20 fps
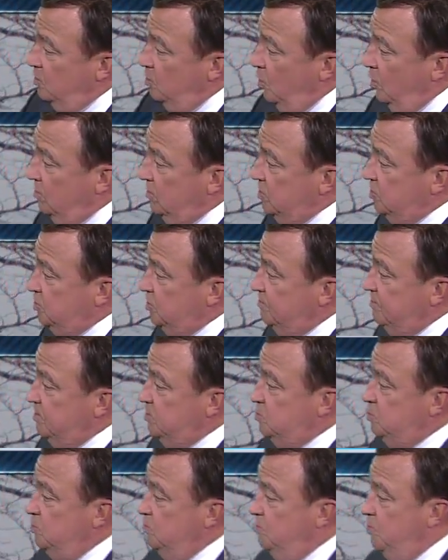Normally should
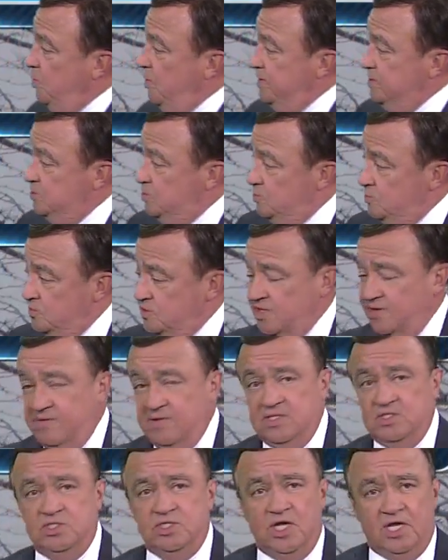be 2.27